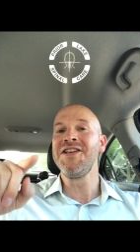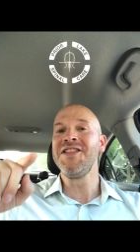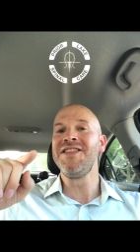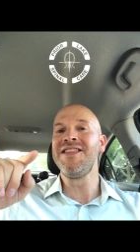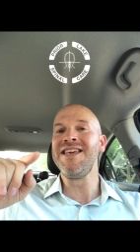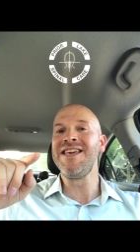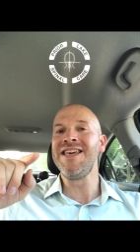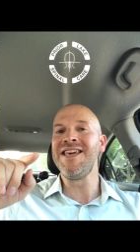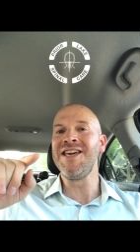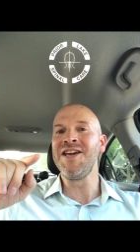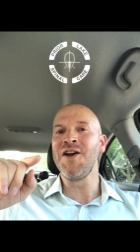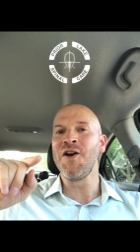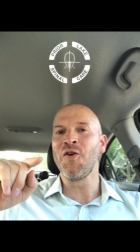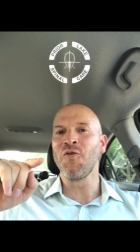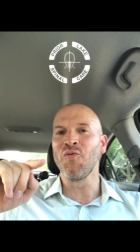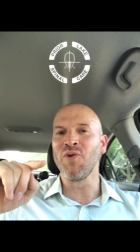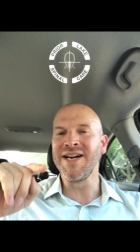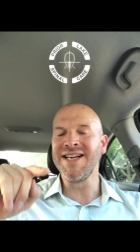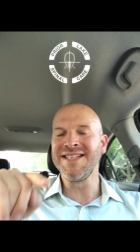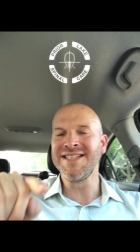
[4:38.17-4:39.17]
the
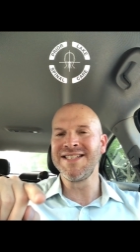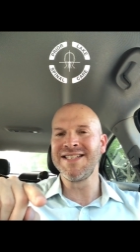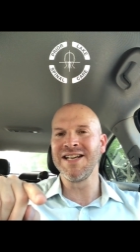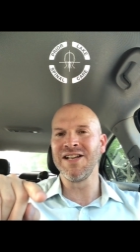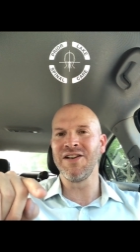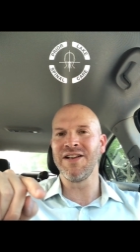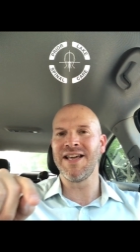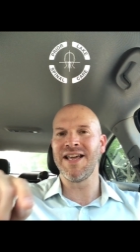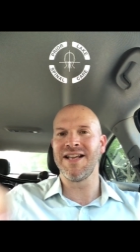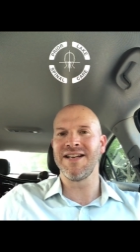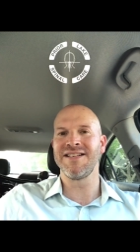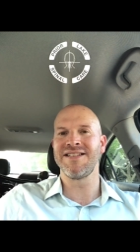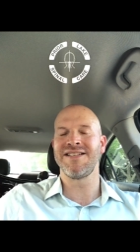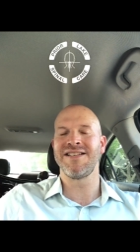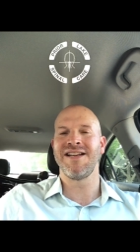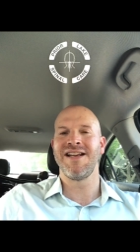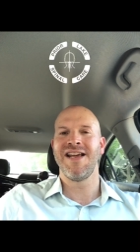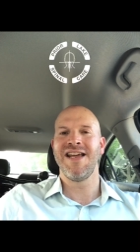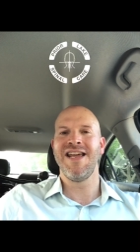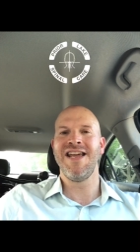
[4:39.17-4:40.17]

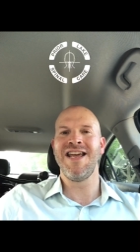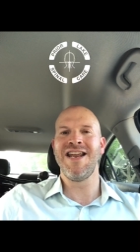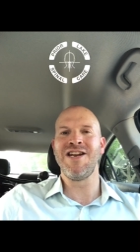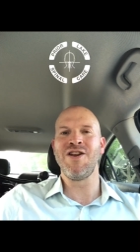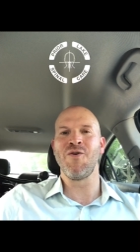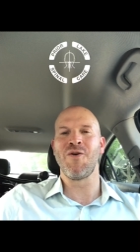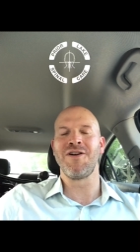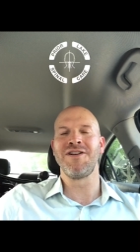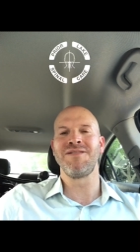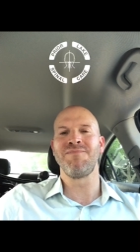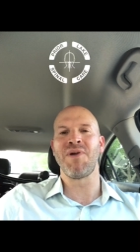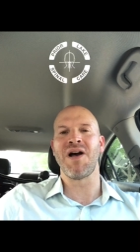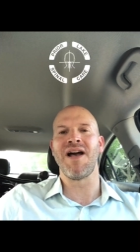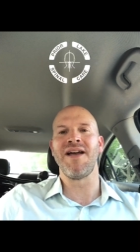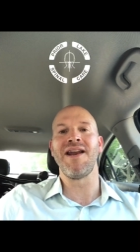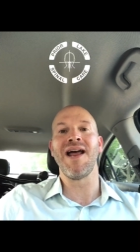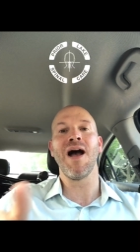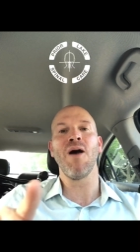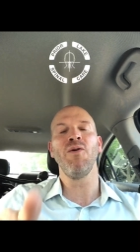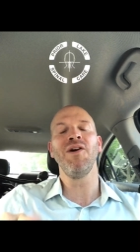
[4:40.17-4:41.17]
resilience in your
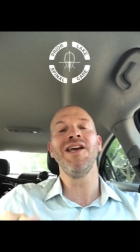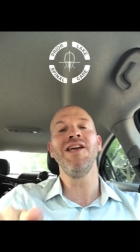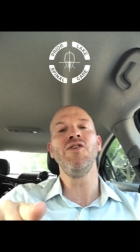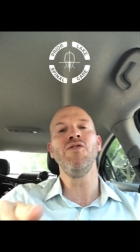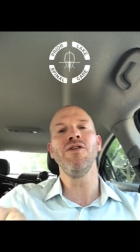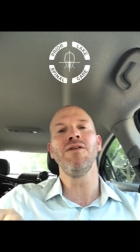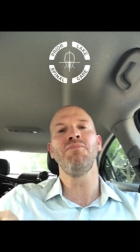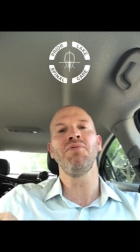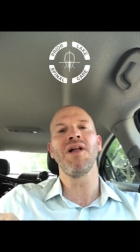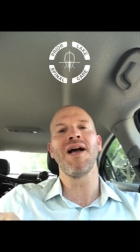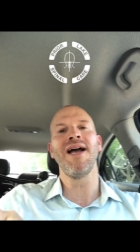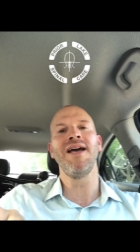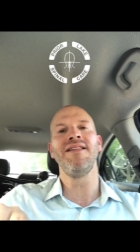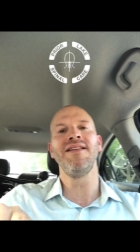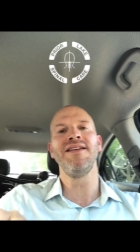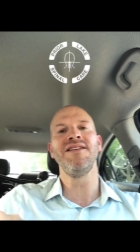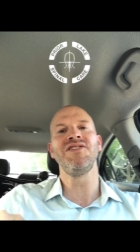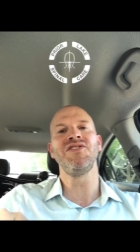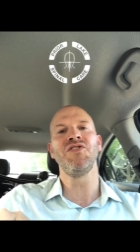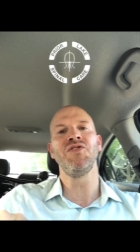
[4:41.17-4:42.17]
spine. How can you apply
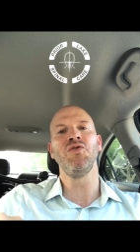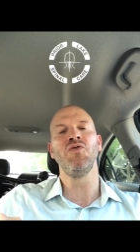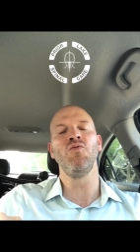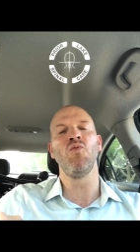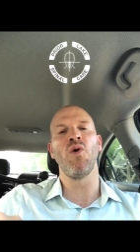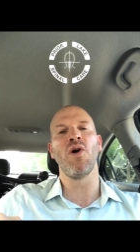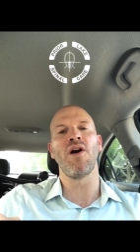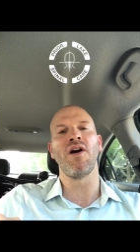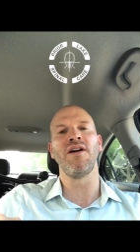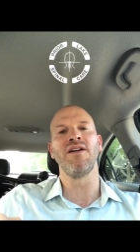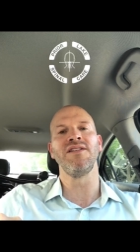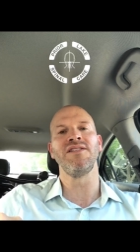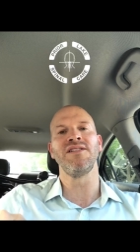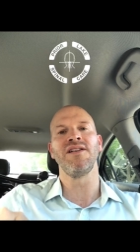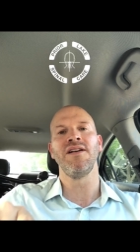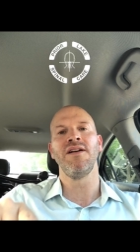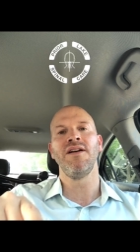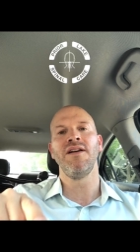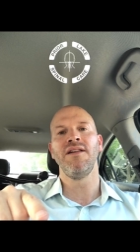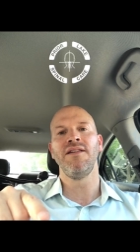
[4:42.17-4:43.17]
these two words
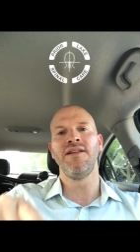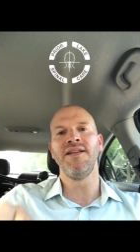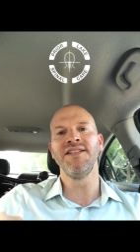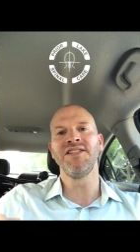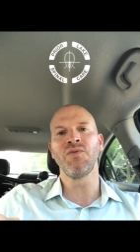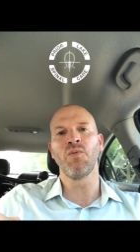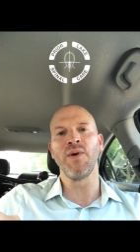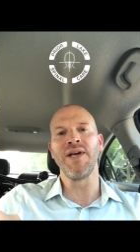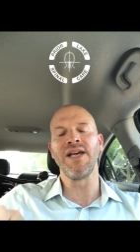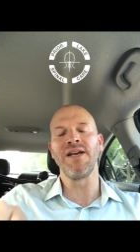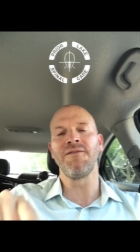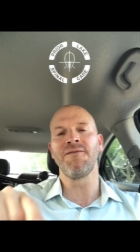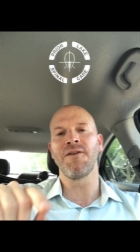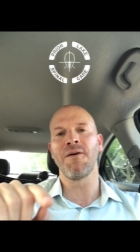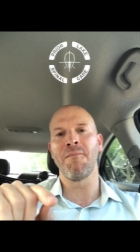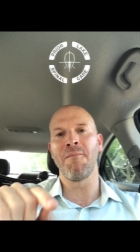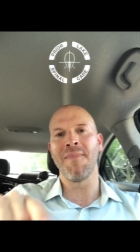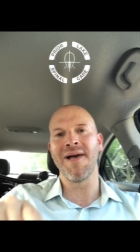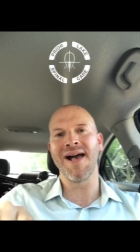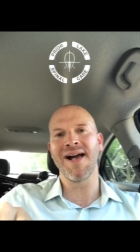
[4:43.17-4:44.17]
this week for
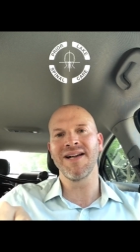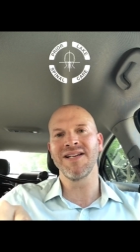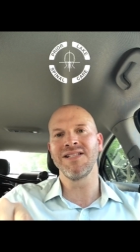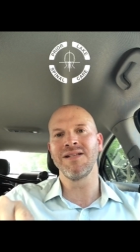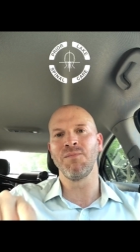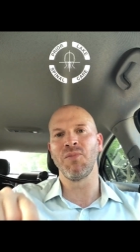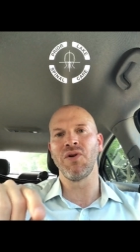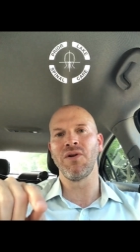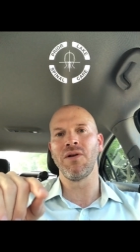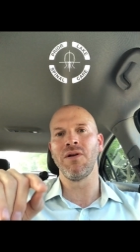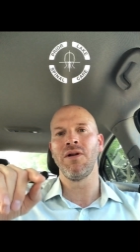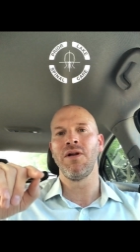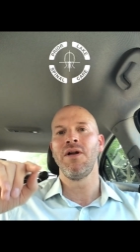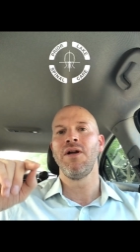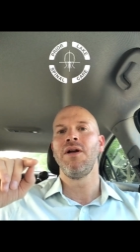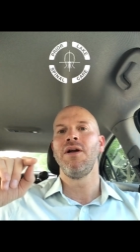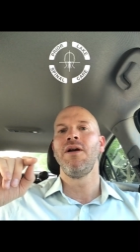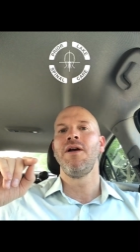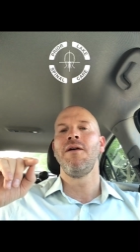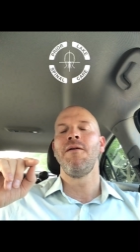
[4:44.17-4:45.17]
maximal
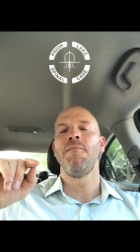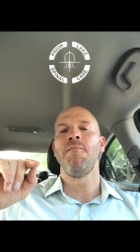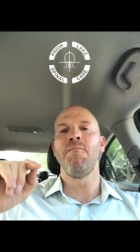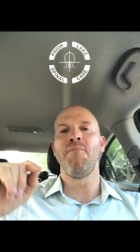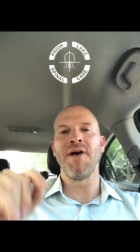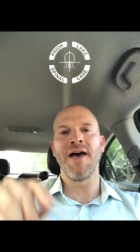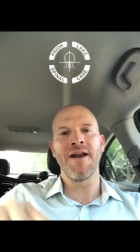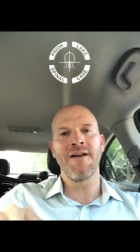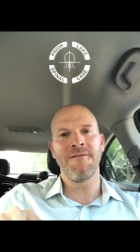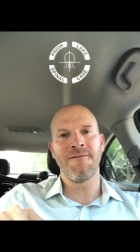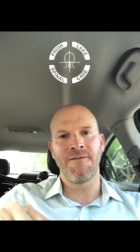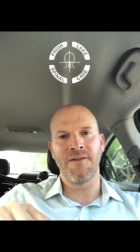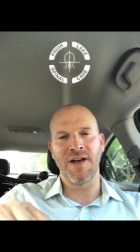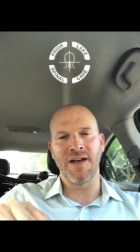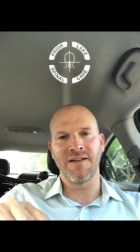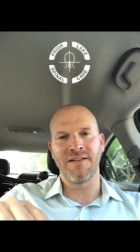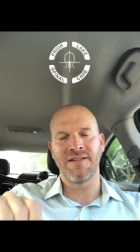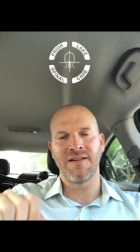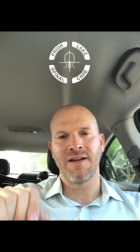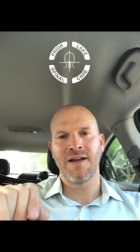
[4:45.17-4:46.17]

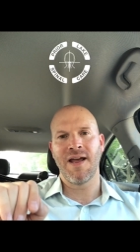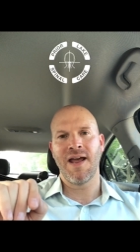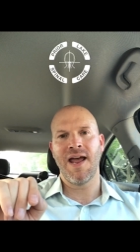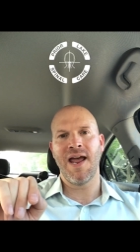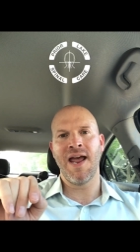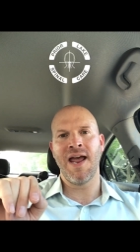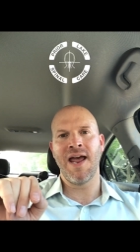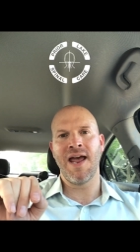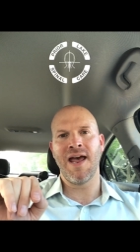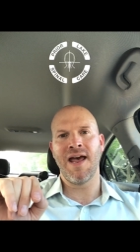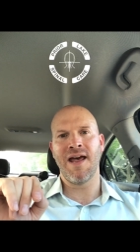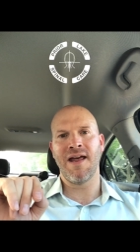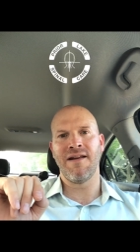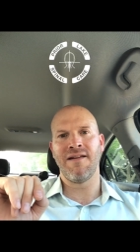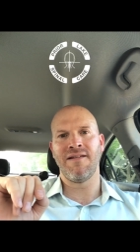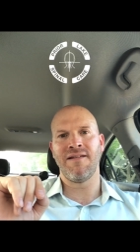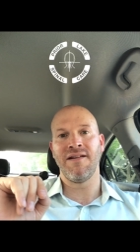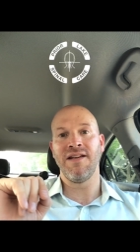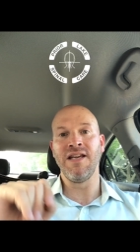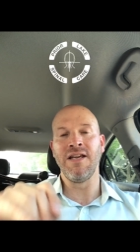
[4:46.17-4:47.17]
benefit
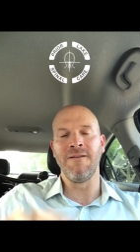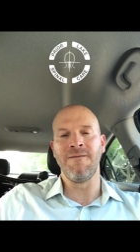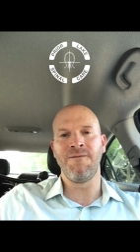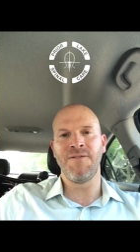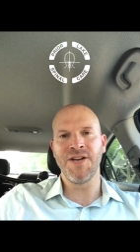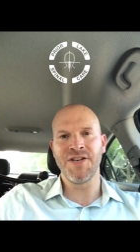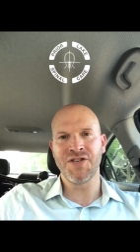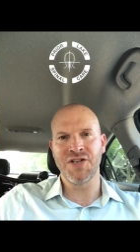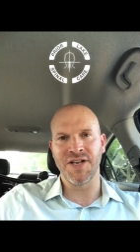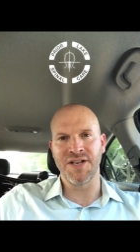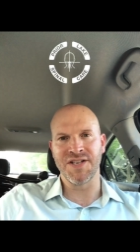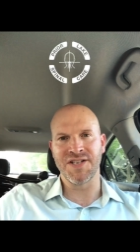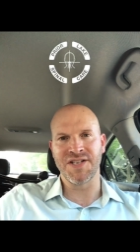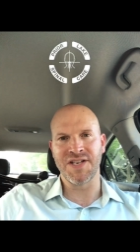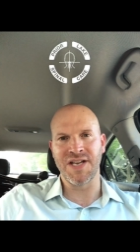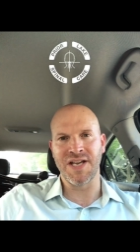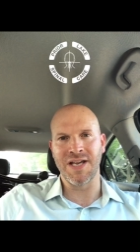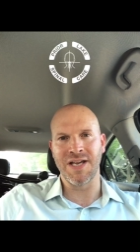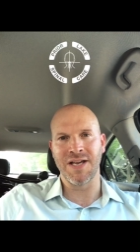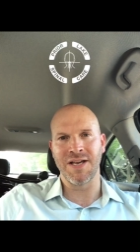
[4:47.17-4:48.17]
and
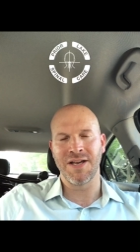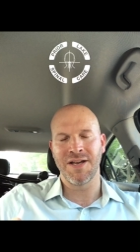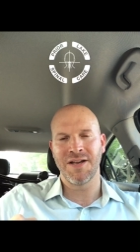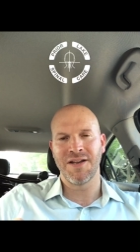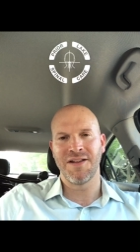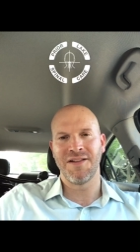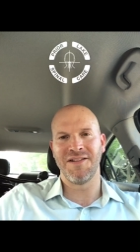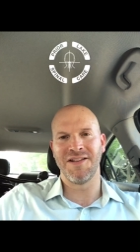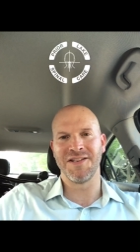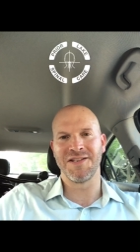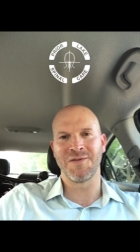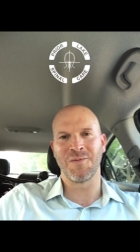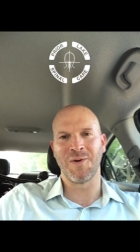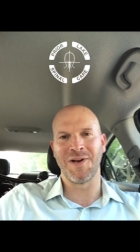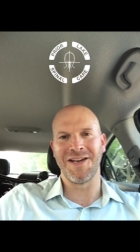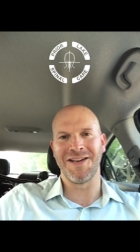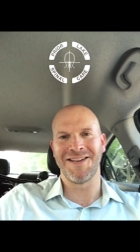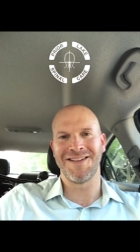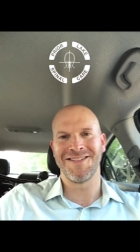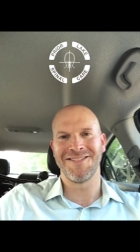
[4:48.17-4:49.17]
efficiency this
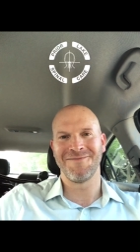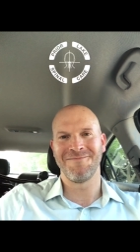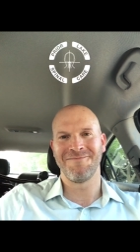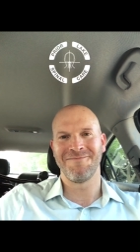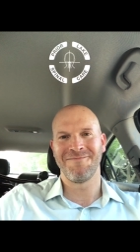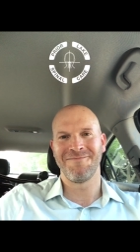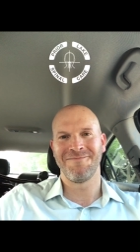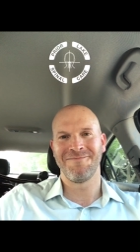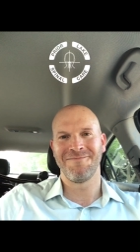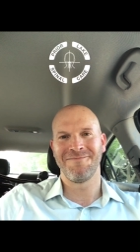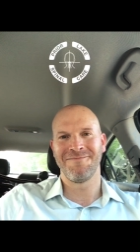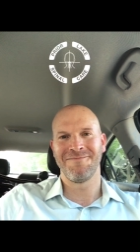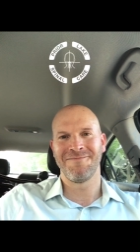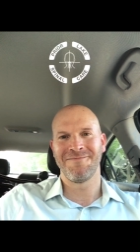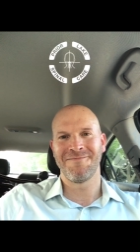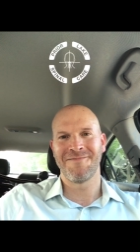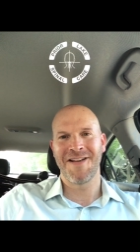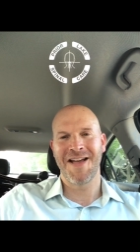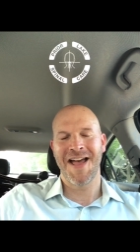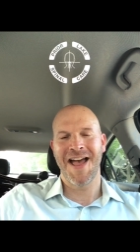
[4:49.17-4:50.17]
week?
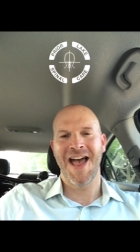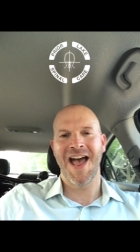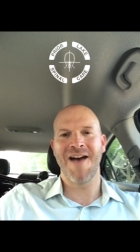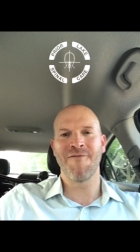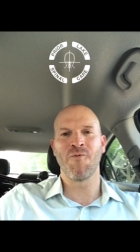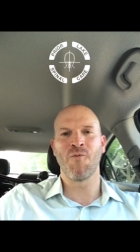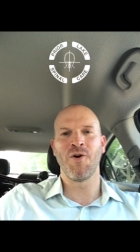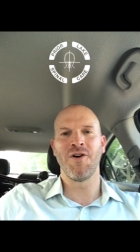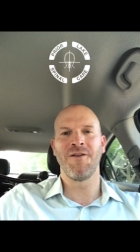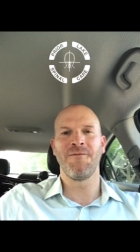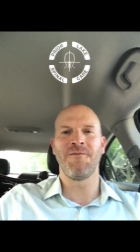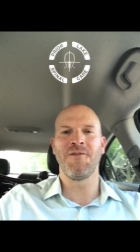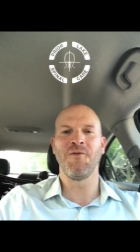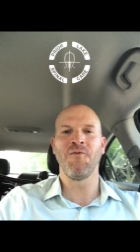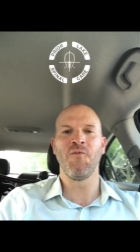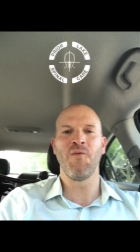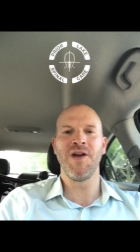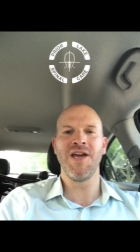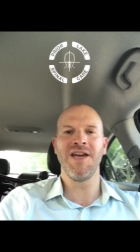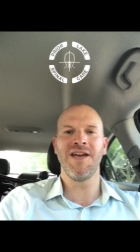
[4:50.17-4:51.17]
Have a wonderful
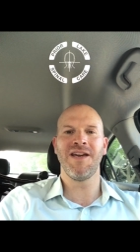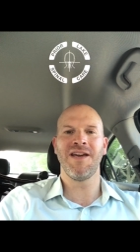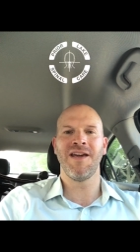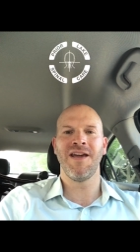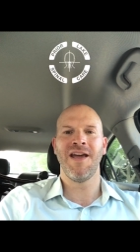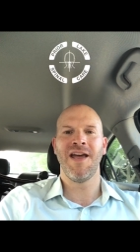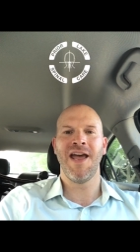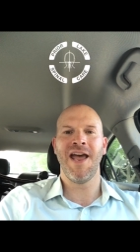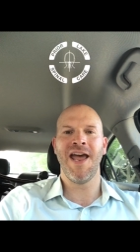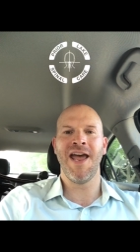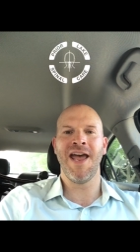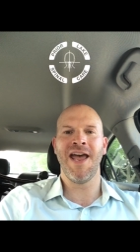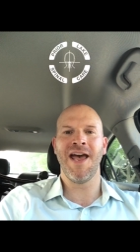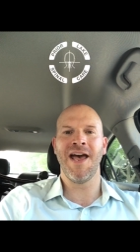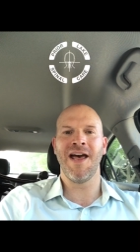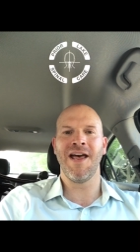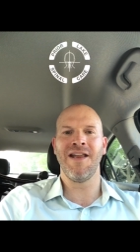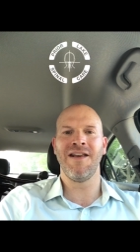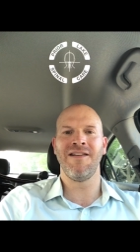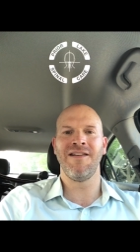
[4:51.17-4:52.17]
week
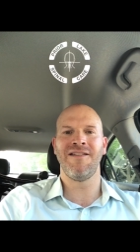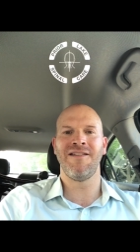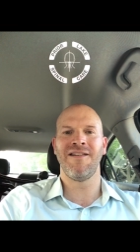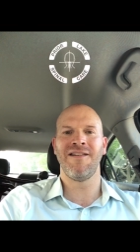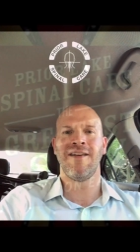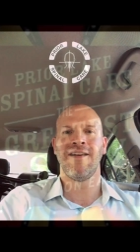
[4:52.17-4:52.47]
and